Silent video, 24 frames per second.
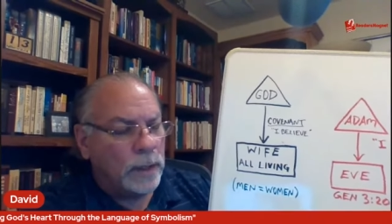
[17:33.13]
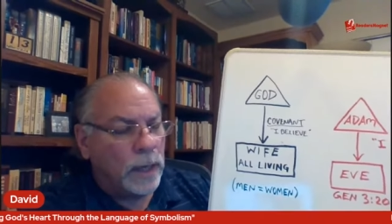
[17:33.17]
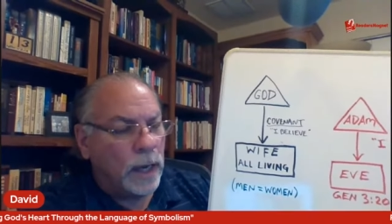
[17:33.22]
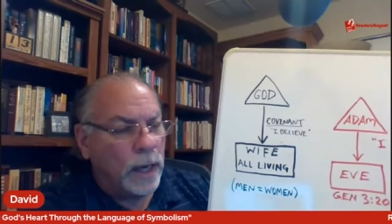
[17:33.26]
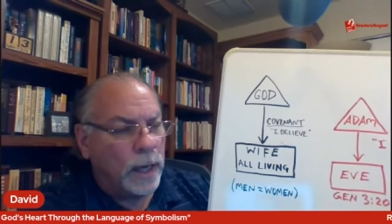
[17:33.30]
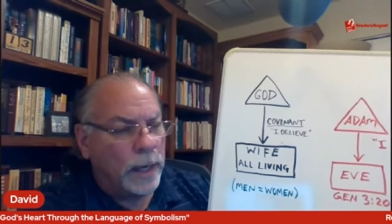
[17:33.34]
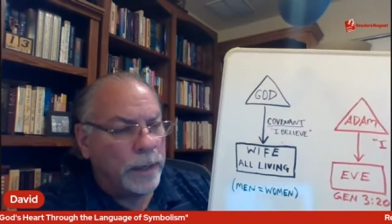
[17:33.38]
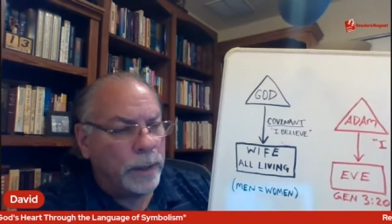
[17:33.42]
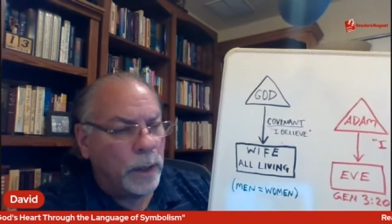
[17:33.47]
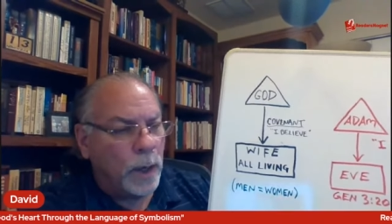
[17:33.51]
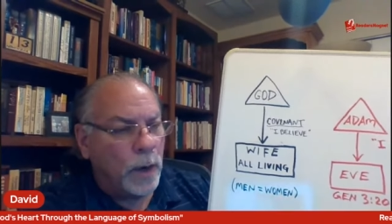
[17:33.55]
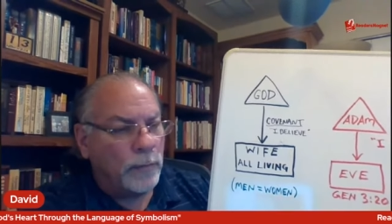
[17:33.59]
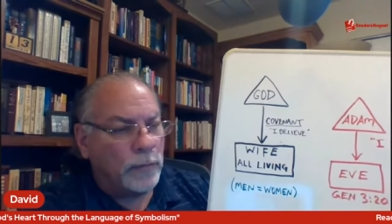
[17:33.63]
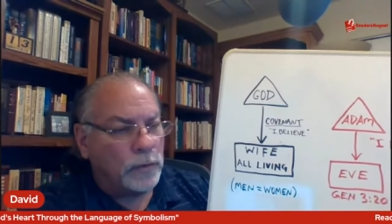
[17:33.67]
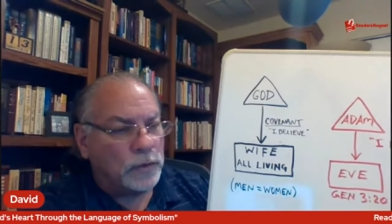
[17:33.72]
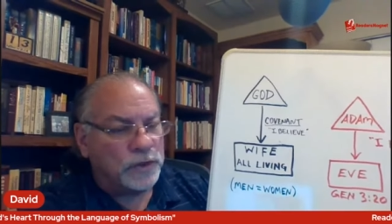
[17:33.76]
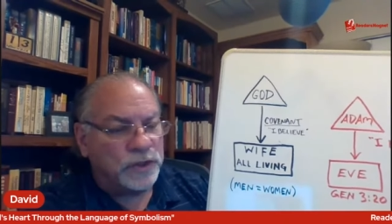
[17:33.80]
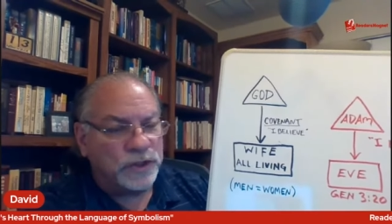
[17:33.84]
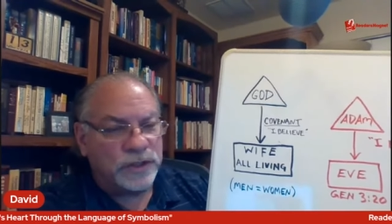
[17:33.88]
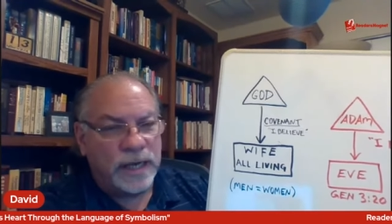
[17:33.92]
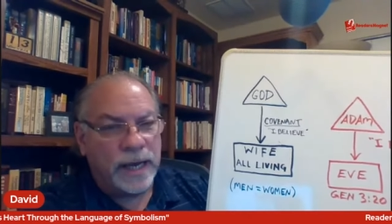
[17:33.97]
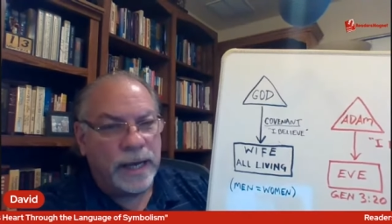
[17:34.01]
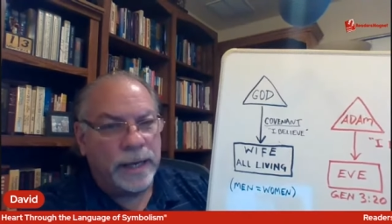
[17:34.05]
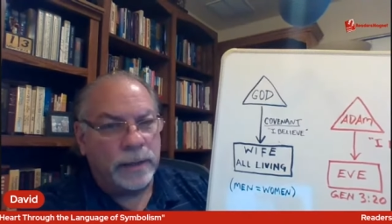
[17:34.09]
God
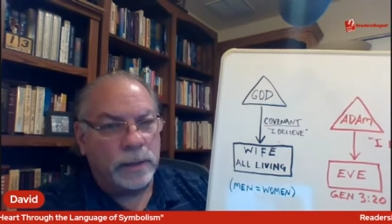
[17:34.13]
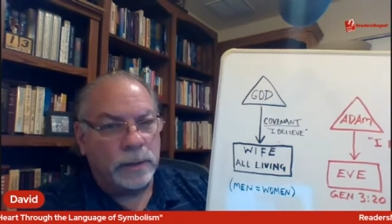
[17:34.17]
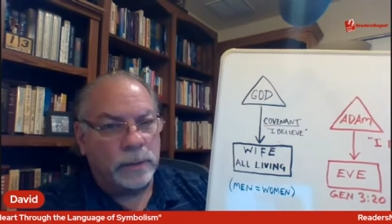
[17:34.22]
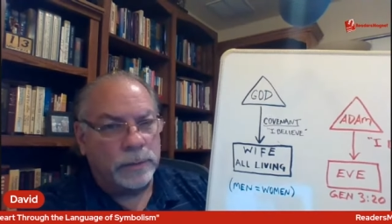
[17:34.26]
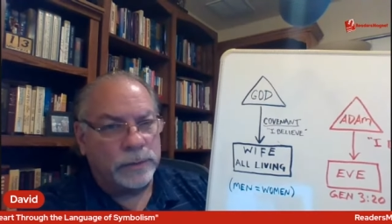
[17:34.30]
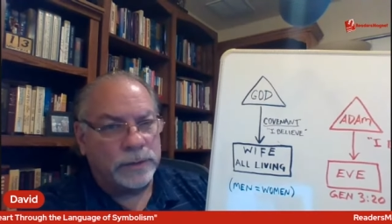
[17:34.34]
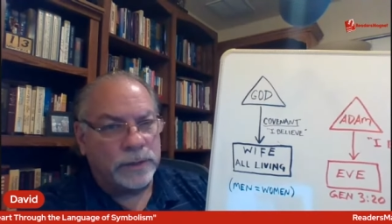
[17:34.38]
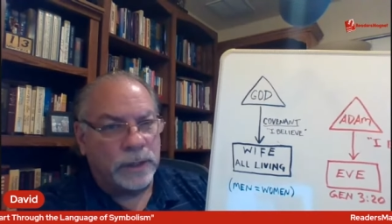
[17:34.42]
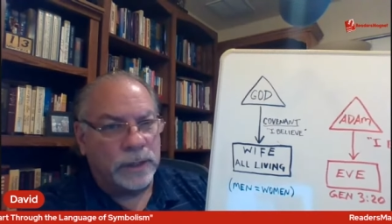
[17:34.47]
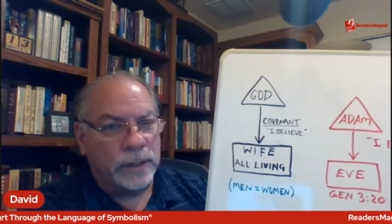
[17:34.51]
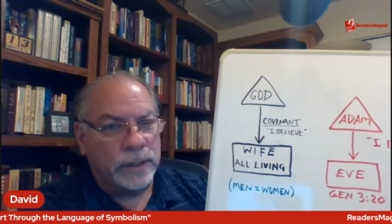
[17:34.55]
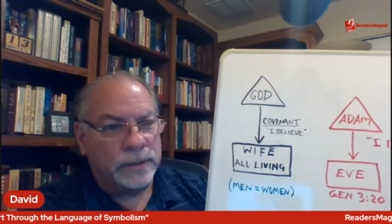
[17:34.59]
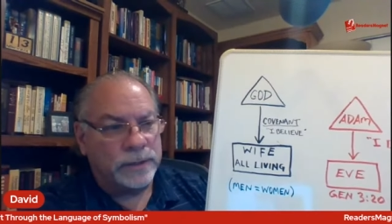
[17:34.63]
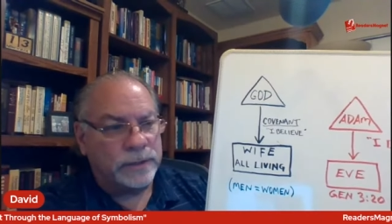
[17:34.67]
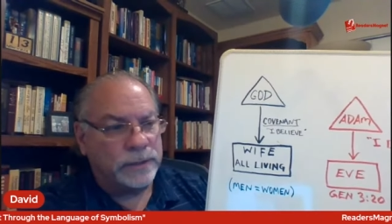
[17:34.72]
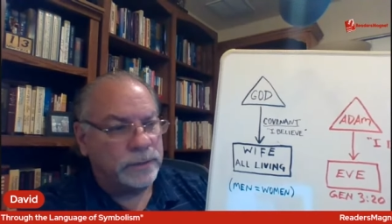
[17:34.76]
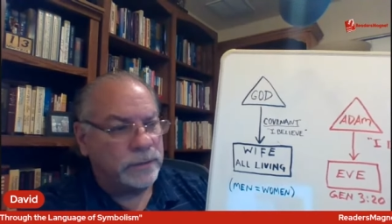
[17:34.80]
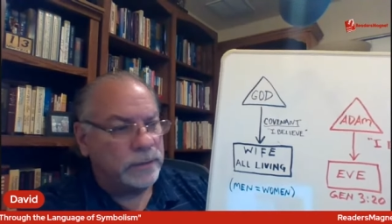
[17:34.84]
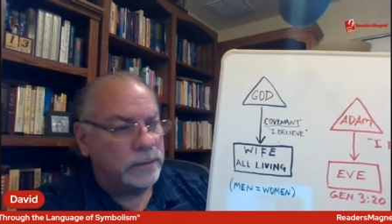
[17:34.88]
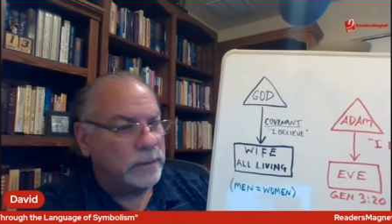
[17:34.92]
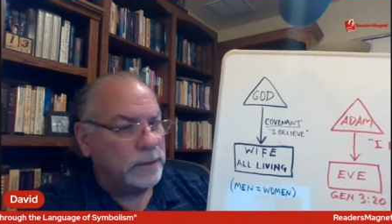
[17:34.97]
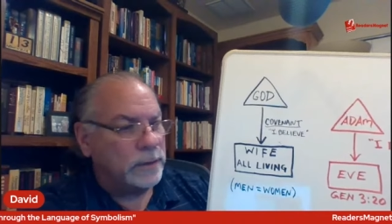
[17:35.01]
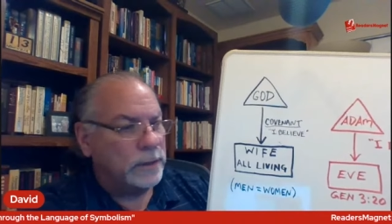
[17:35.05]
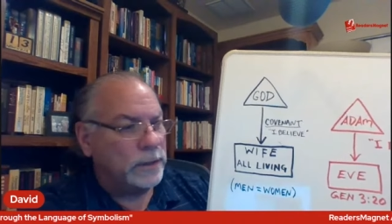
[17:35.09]
overshadows
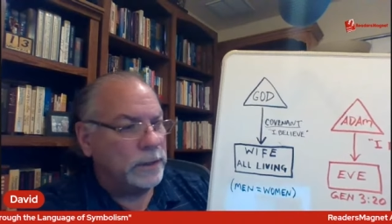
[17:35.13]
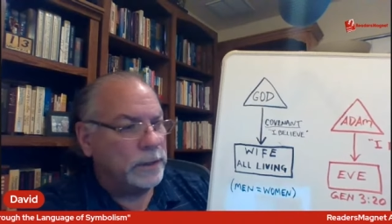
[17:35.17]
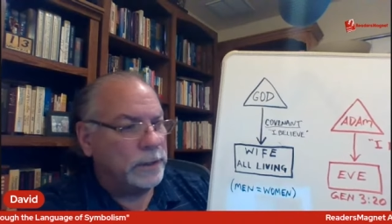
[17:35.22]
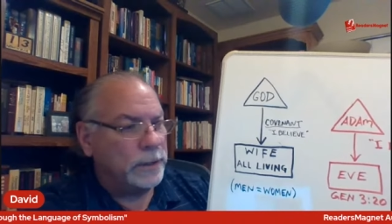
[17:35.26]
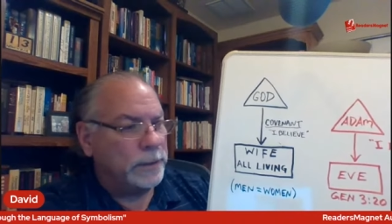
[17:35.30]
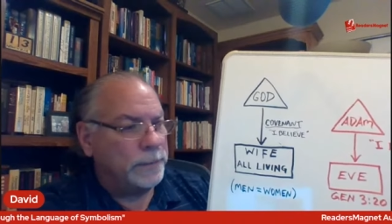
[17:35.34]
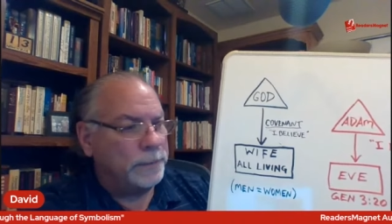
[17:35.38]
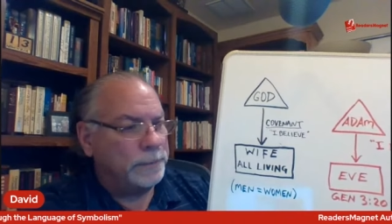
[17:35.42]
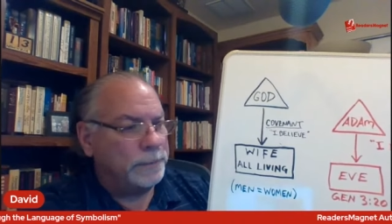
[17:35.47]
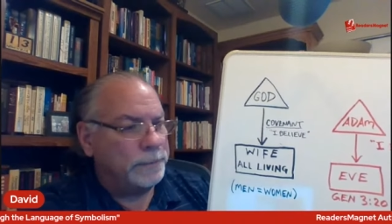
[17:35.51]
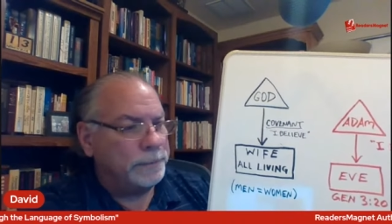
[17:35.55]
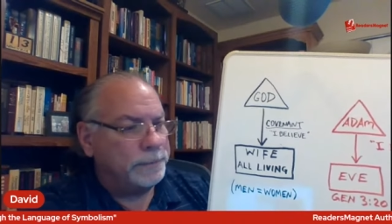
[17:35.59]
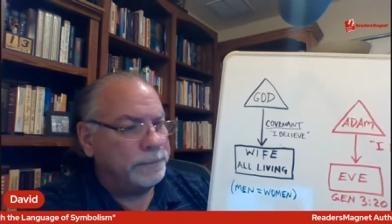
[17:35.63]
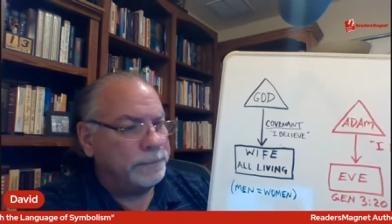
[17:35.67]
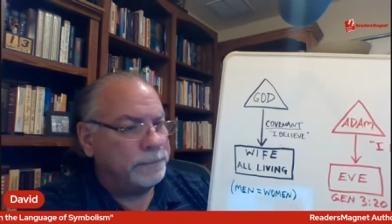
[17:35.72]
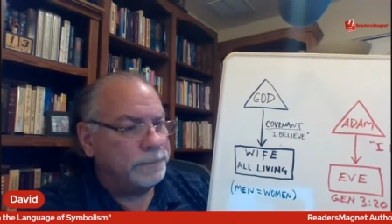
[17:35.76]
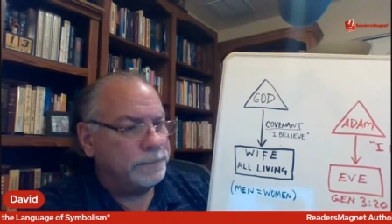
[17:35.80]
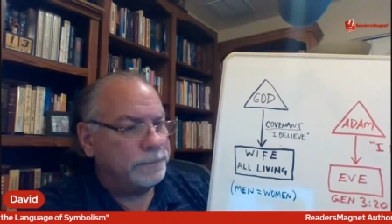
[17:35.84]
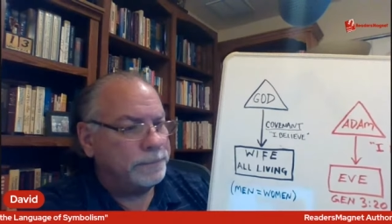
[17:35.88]
us. Um,